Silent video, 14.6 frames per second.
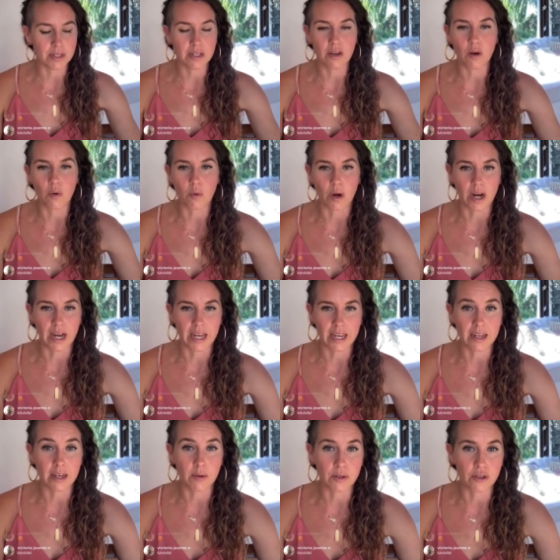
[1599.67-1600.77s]
Kauai and I
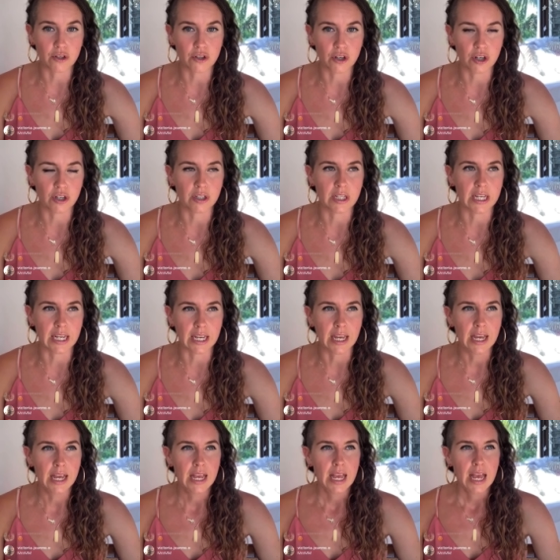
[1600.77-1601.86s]
was journaling
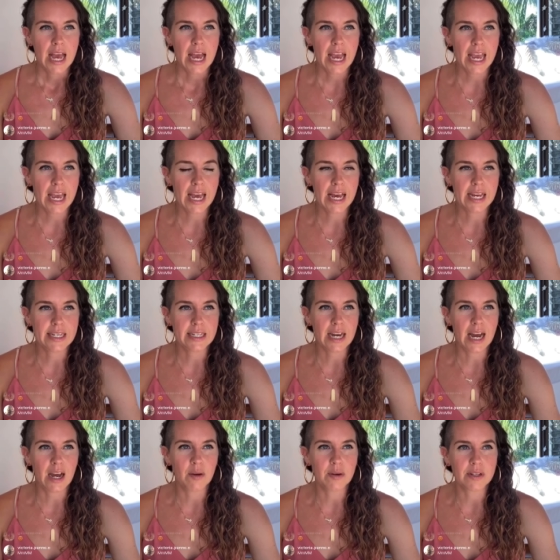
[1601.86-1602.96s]
and I
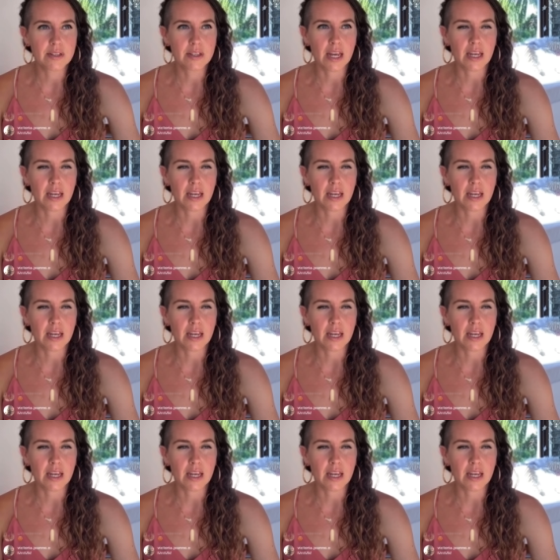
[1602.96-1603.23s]
was like,